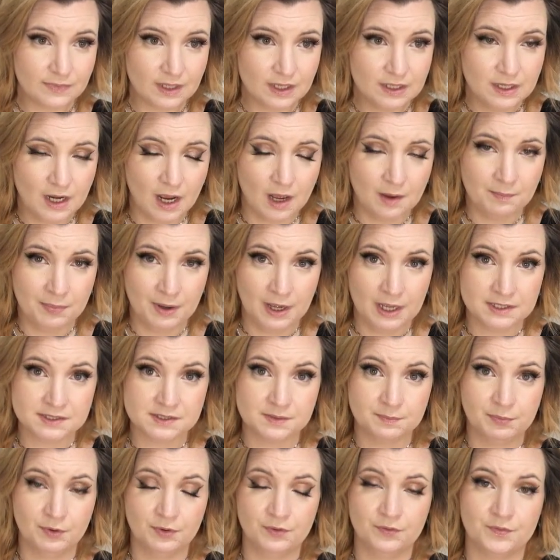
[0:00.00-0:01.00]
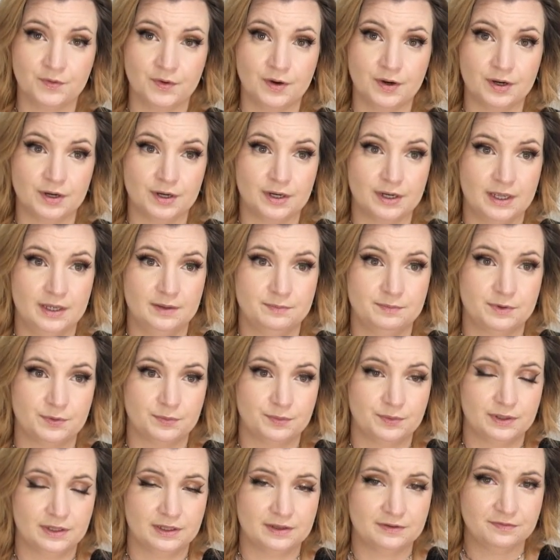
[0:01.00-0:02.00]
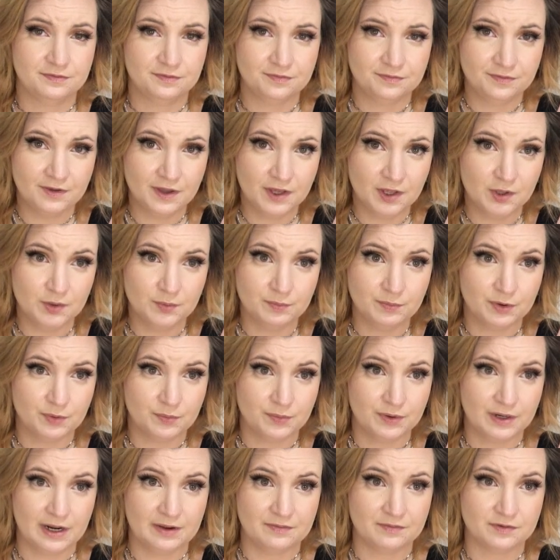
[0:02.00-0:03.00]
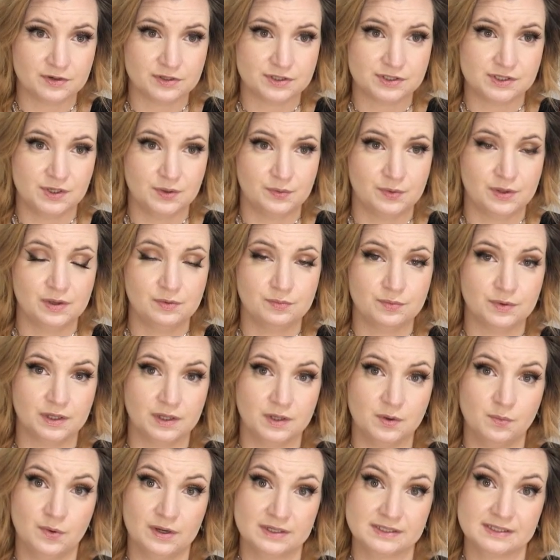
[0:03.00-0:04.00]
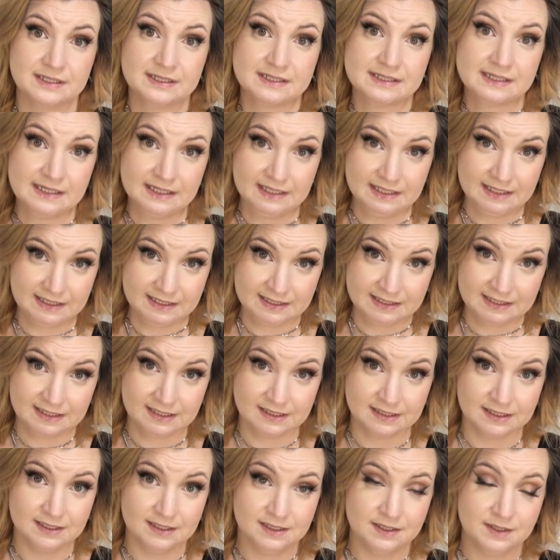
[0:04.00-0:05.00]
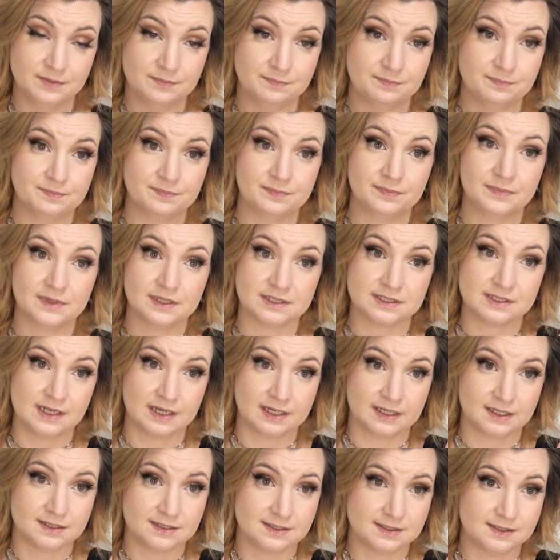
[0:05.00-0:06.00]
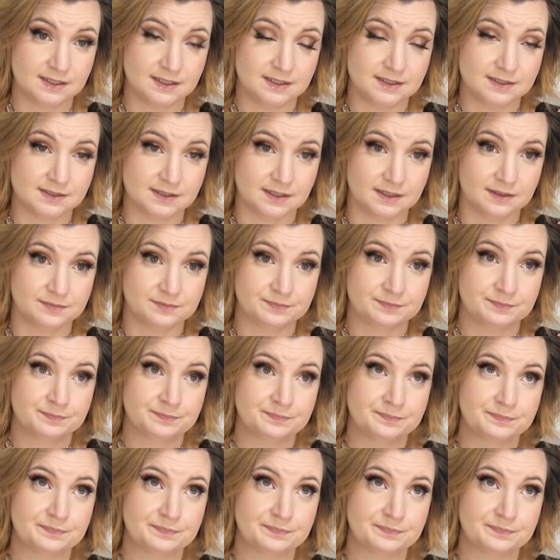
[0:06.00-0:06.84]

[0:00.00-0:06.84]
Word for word: not possible for him to really film or whatever, so he really wasn't in the second season.